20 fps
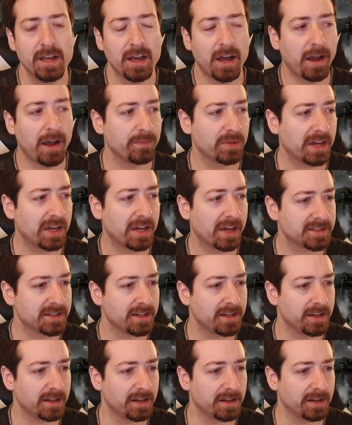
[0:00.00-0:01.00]
I'm
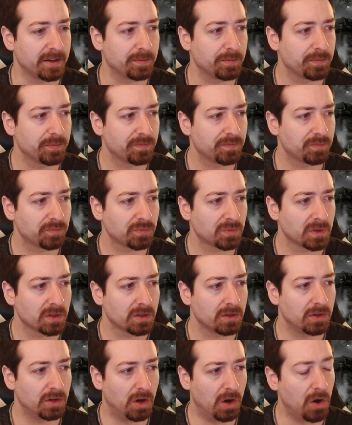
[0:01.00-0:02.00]
guessing
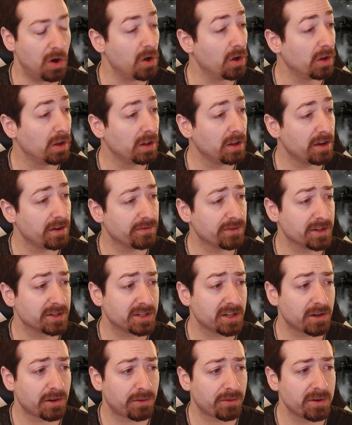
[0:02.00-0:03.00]
all of the
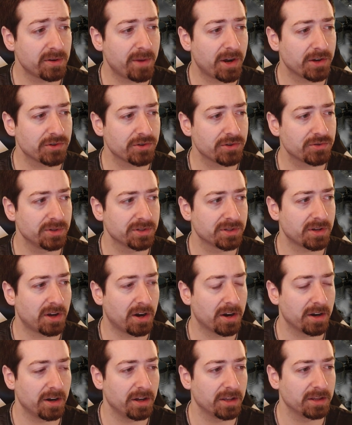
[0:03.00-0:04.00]
tier 3 modules
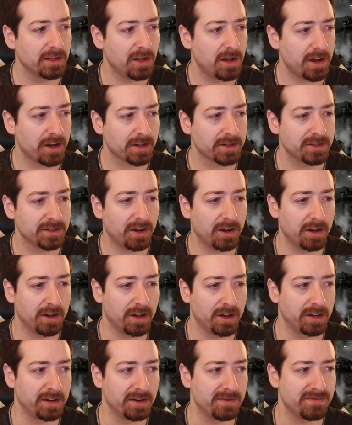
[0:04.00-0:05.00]
are unlocked
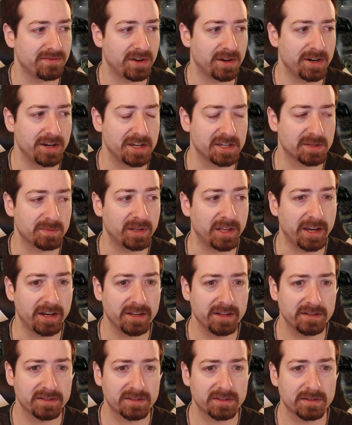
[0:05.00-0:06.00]
on various
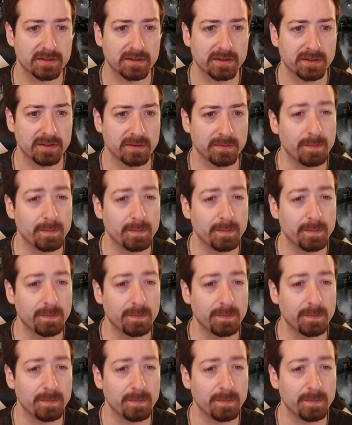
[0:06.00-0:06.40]
planets.